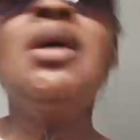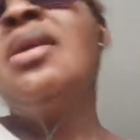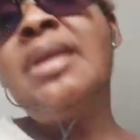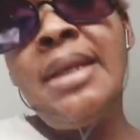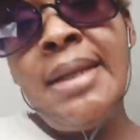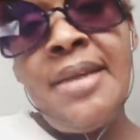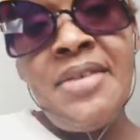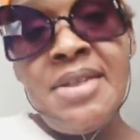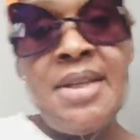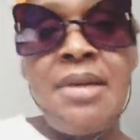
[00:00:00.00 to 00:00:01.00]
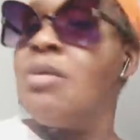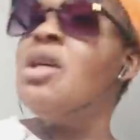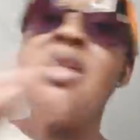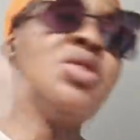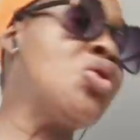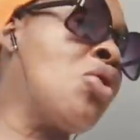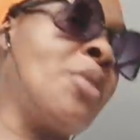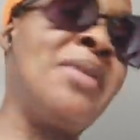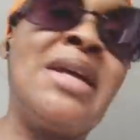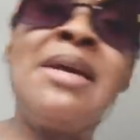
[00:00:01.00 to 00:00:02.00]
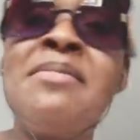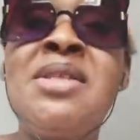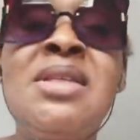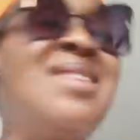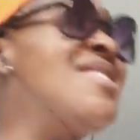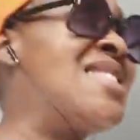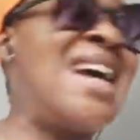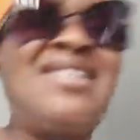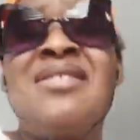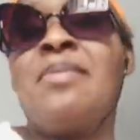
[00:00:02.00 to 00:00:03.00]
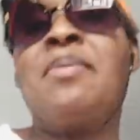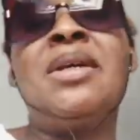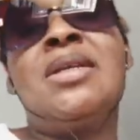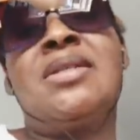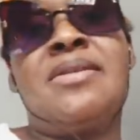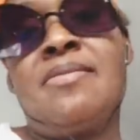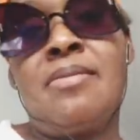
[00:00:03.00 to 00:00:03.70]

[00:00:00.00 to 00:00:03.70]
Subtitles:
They didn't give it to him. He tore up that embassy. He scattered the place.